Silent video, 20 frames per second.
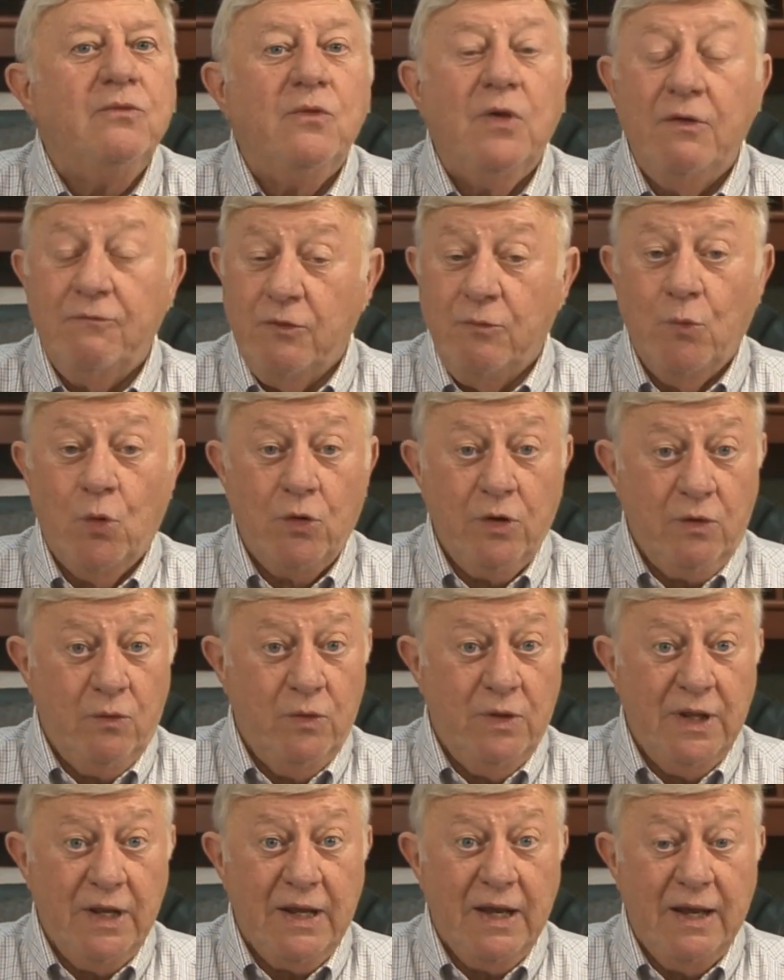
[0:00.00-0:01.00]
Every morning
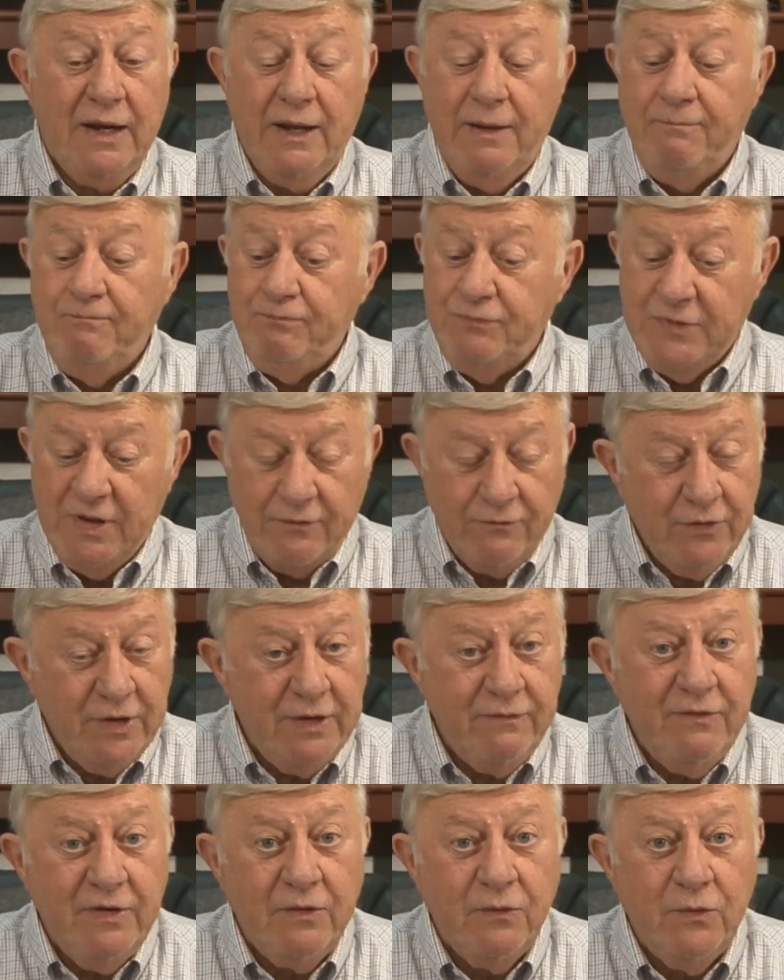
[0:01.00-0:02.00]
when they got up, every
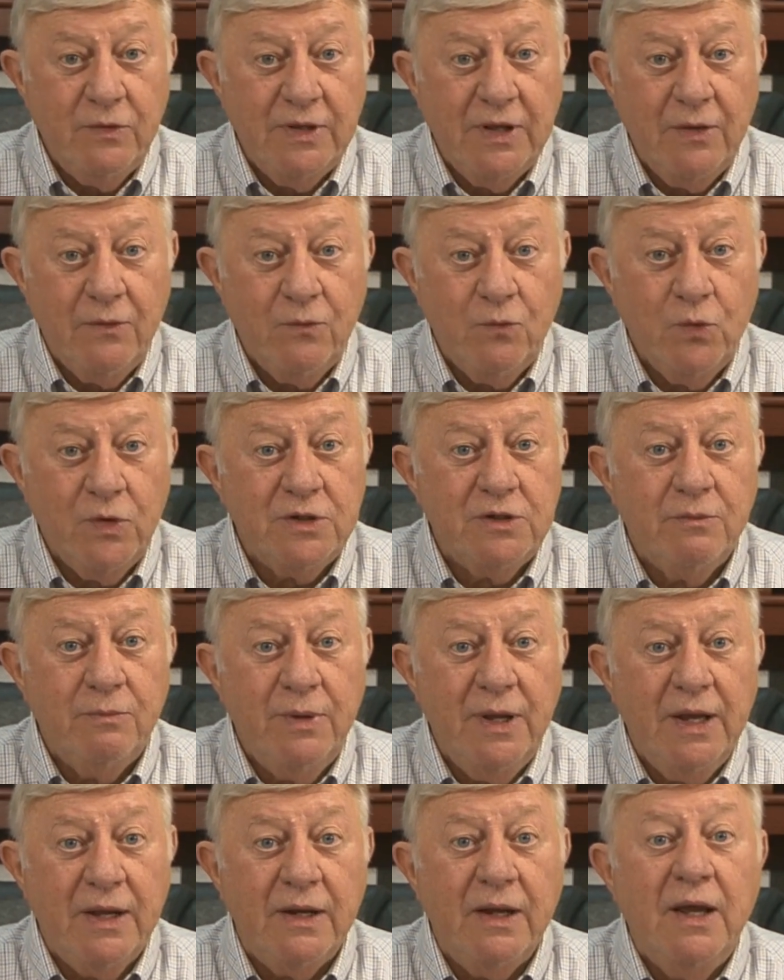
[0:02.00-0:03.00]
evening when they went to
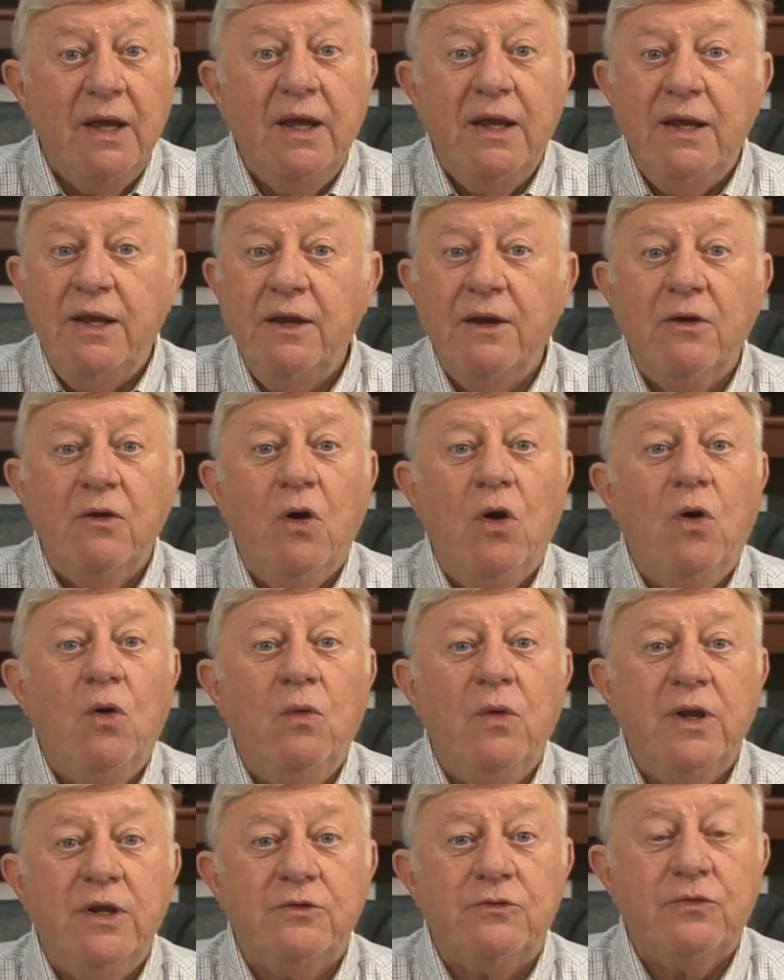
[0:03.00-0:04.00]
bed. Hear,
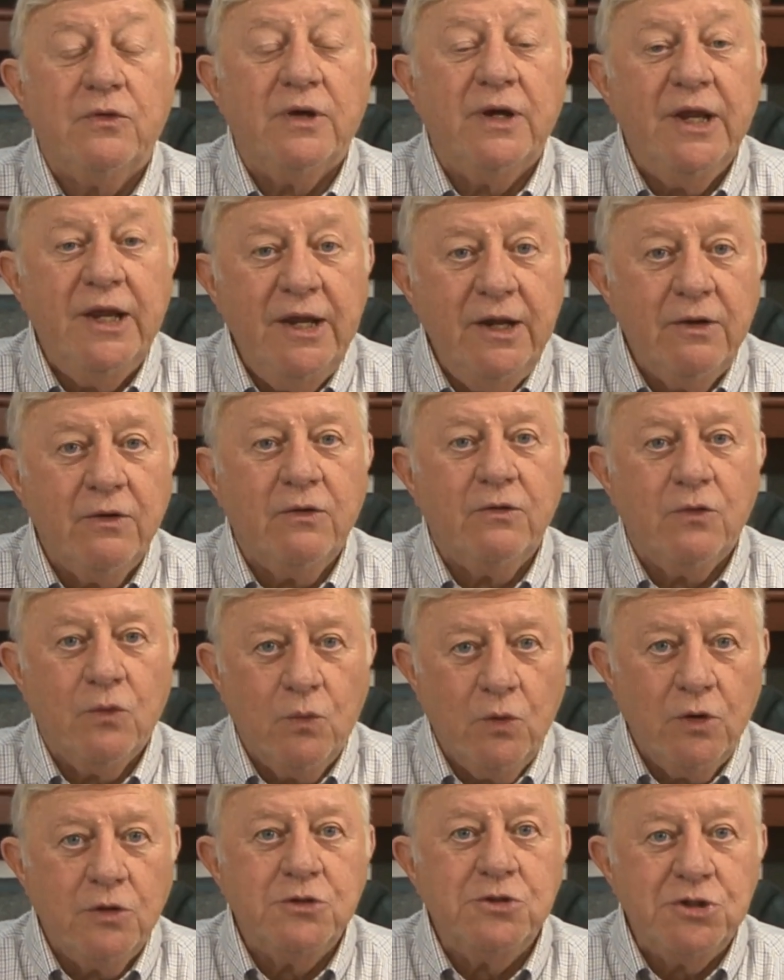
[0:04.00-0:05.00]
O Israel, hear the
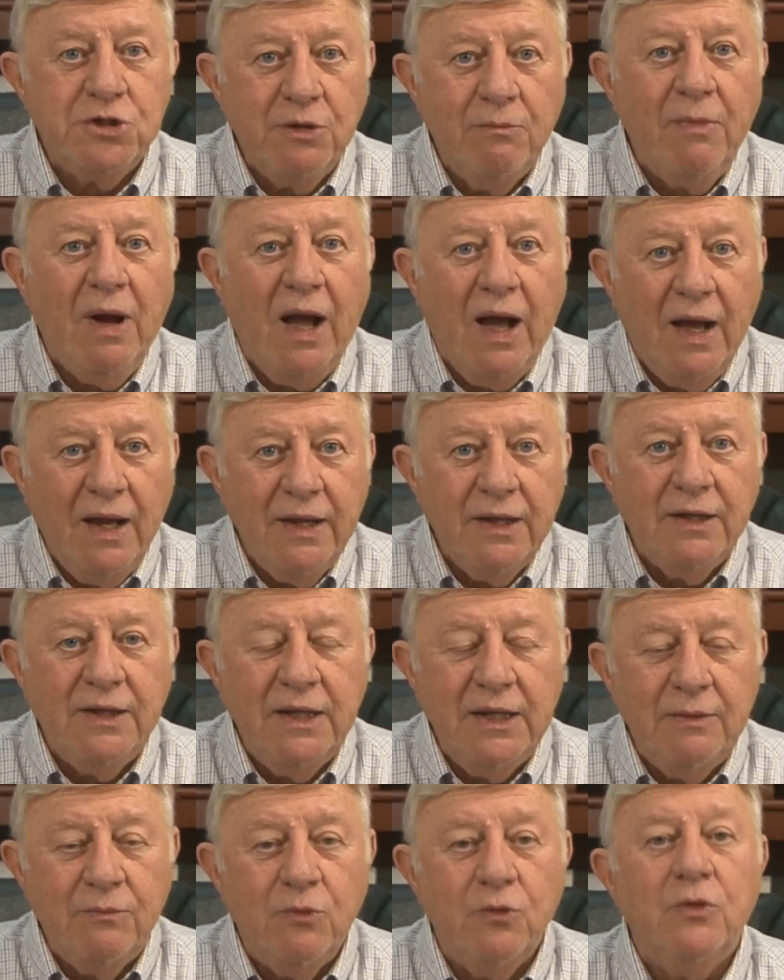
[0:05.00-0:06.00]
word Shema in
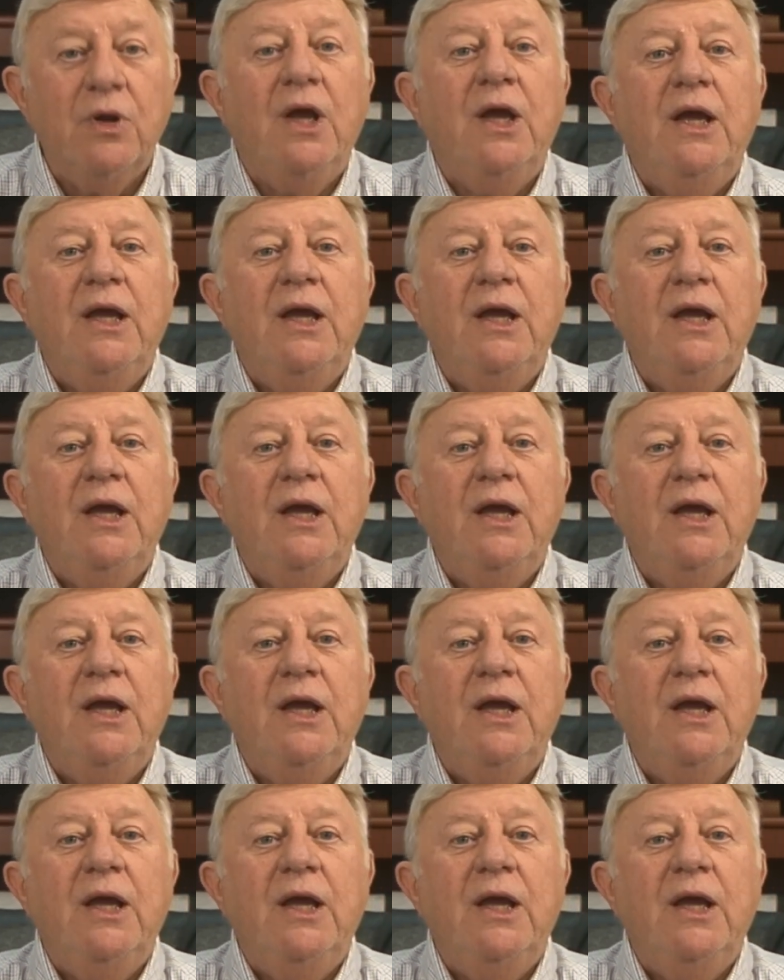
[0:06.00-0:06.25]
Hebrew.